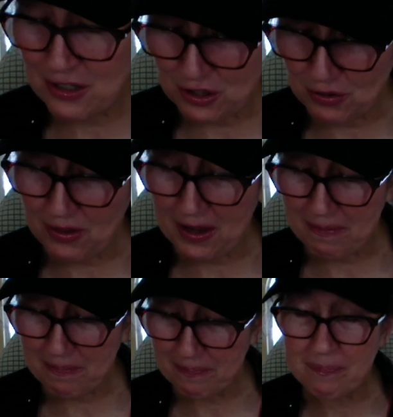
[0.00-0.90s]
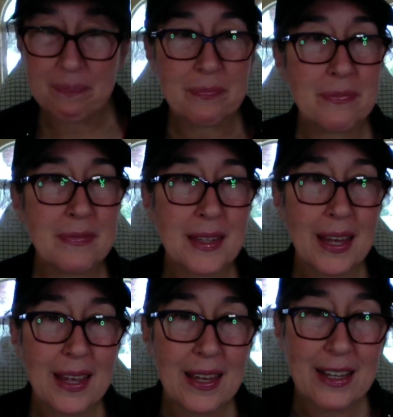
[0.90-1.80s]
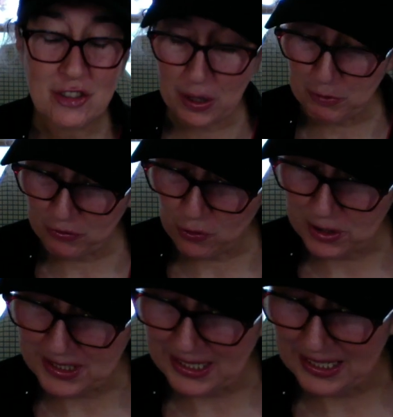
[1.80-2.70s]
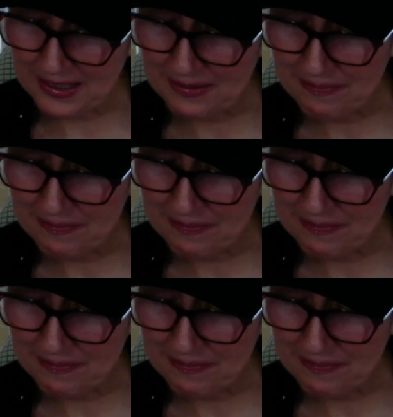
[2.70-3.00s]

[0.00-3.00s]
to them. Chapter 14.